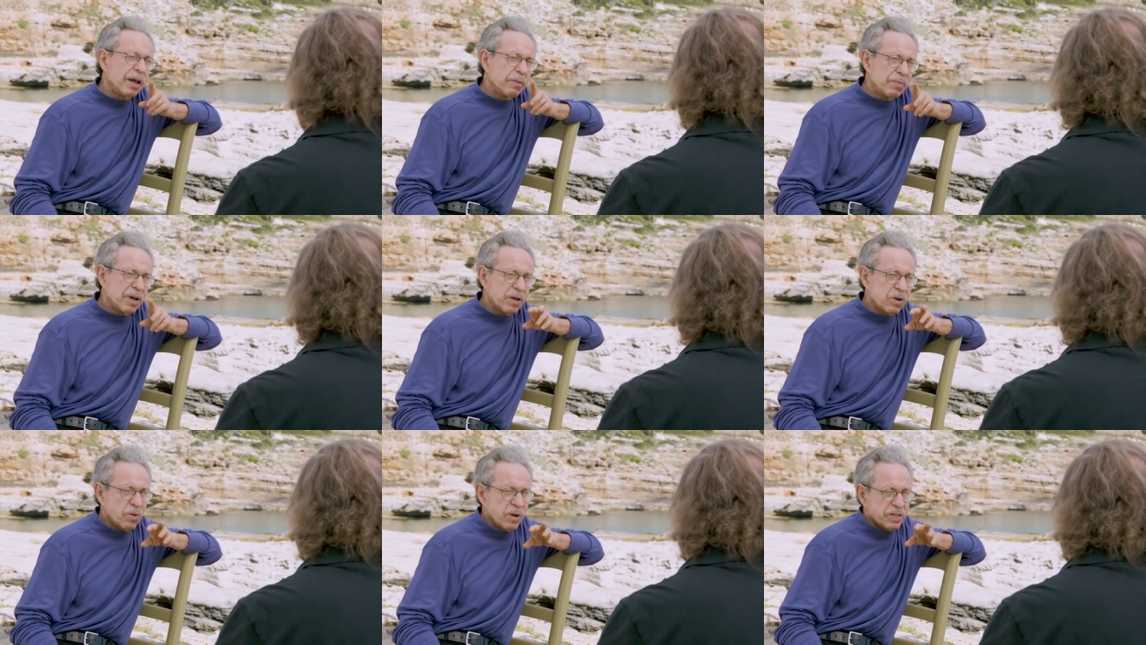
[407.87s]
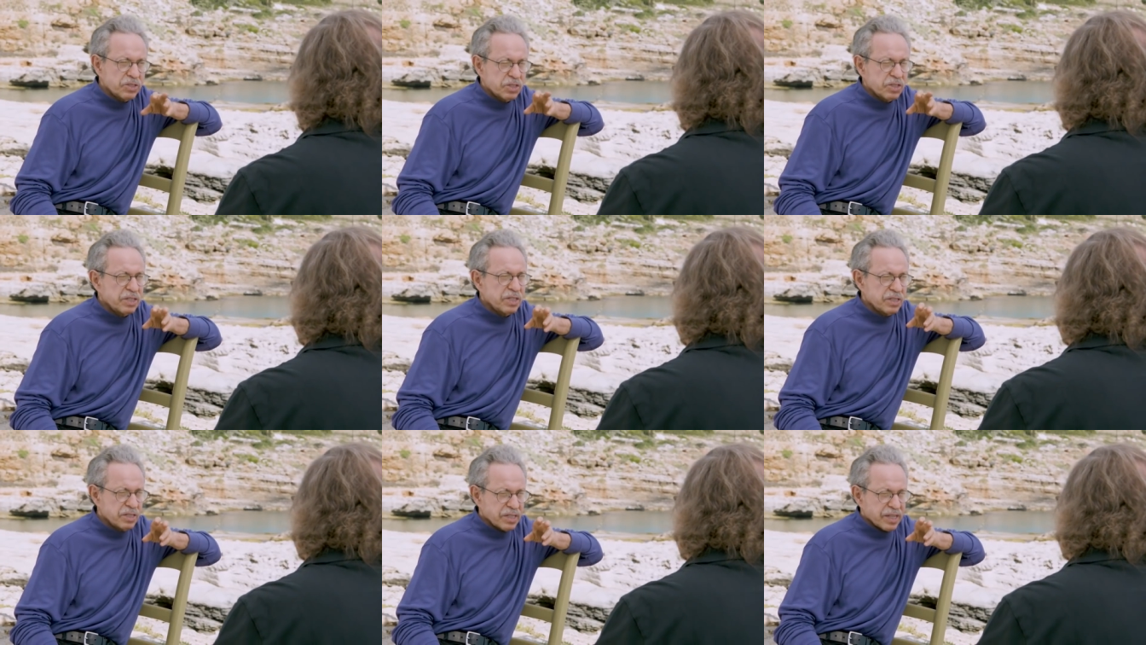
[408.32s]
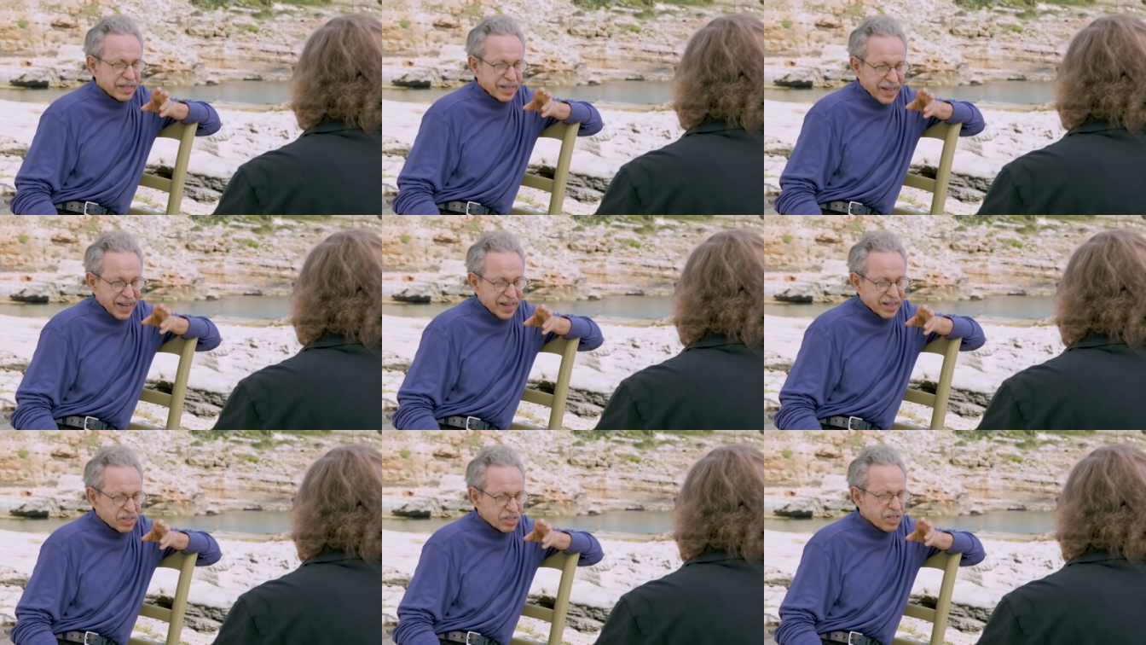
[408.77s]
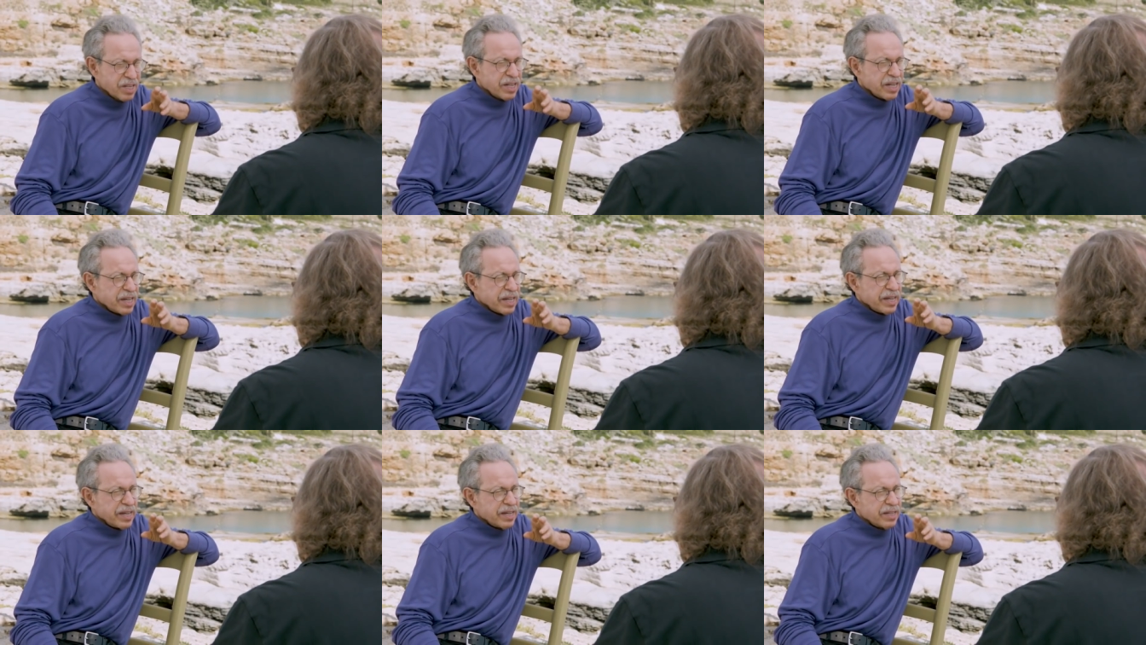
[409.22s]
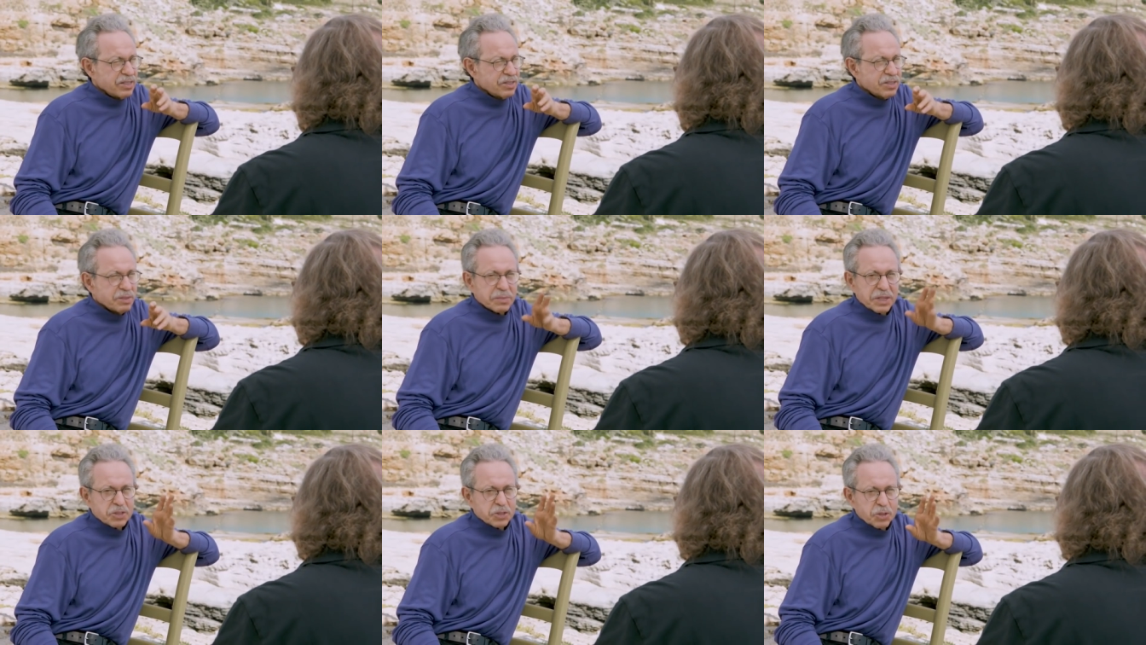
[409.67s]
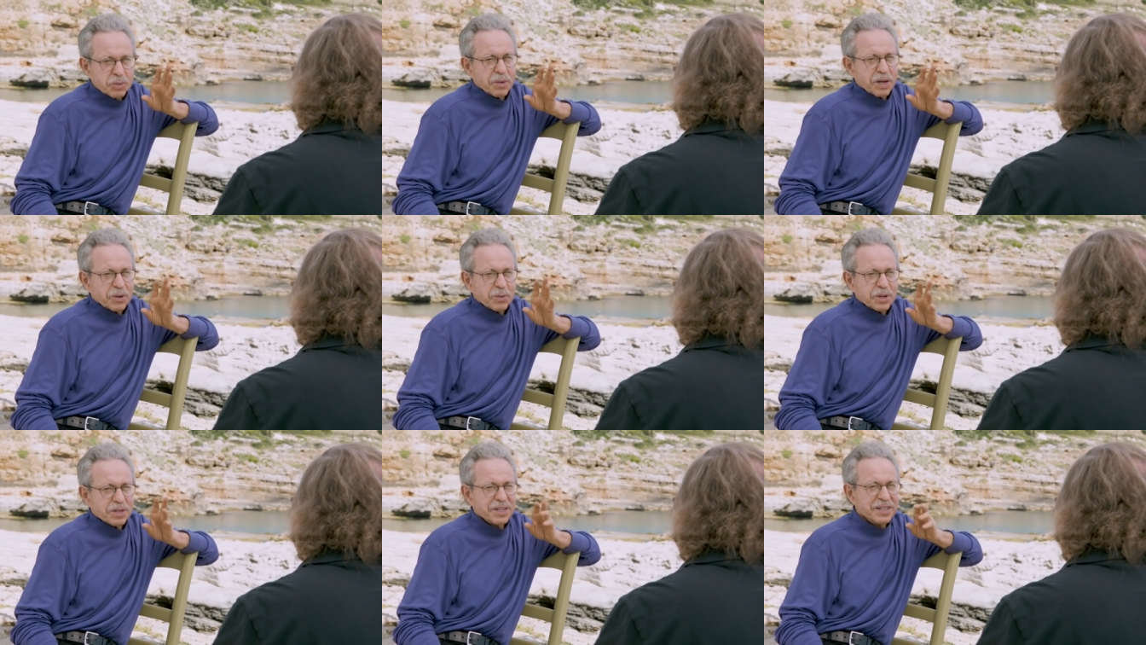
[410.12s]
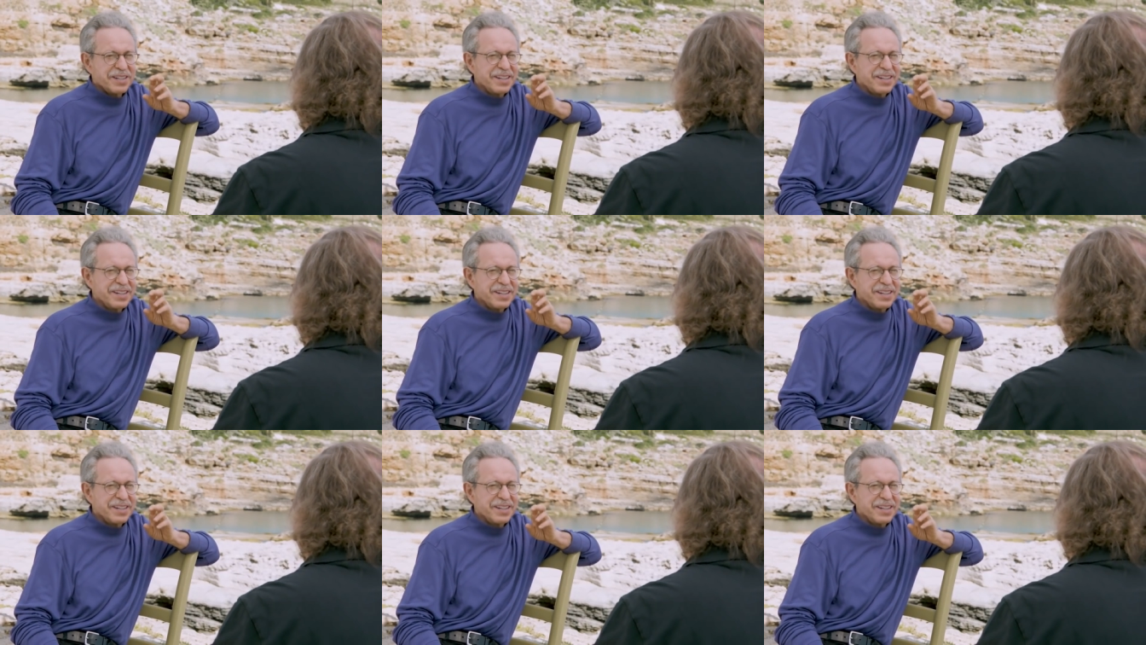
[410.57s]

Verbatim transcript: And my question is, I guess, is, I'm not sure my question,